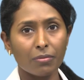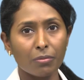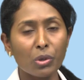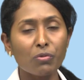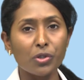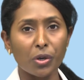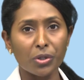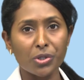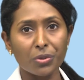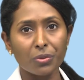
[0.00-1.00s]
moved
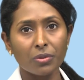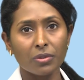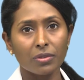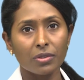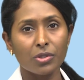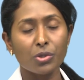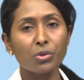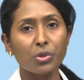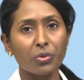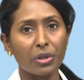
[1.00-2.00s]
on to 2
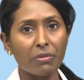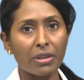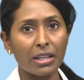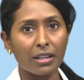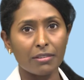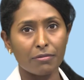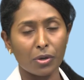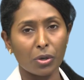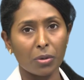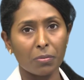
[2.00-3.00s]
to 3 weekly
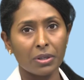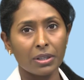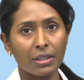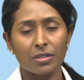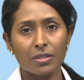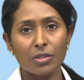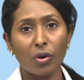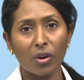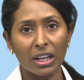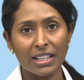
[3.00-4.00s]
follow-up. So
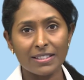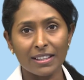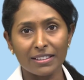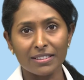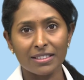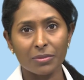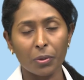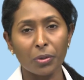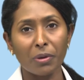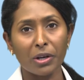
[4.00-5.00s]
all essence,
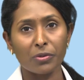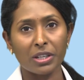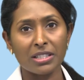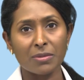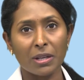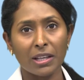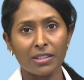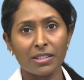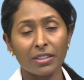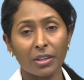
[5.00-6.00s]
bone marrow
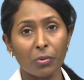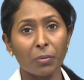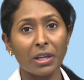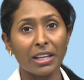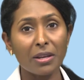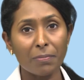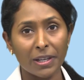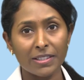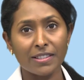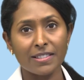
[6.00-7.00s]
transplant, there would be an
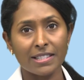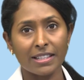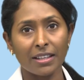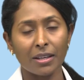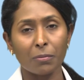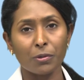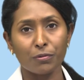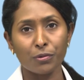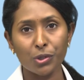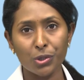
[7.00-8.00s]
inpatient stay up to
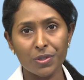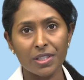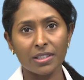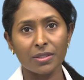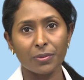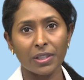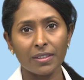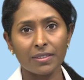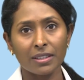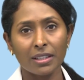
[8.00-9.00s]
4 to 6
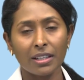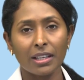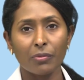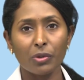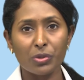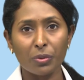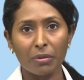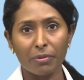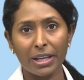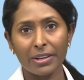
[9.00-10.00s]
weeks, which will
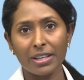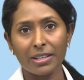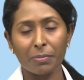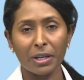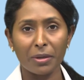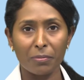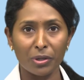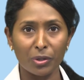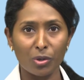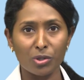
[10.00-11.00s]
vary depending
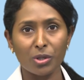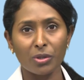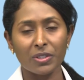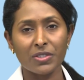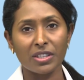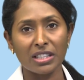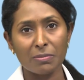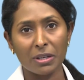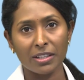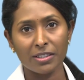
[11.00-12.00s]
upon the autologous
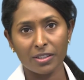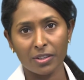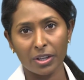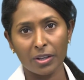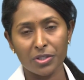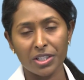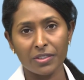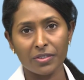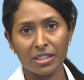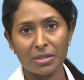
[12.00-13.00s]
transplant or
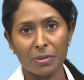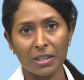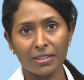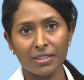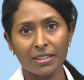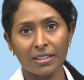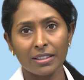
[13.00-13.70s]
allogenic transplant,